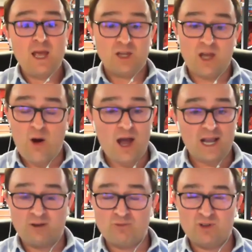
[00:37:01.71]
you know, I
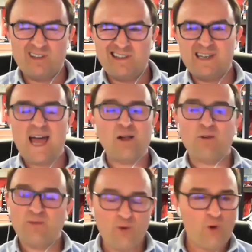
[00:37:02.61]
can nail
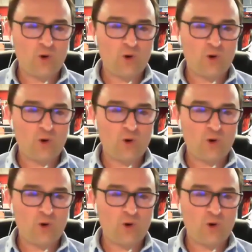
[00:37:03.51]
4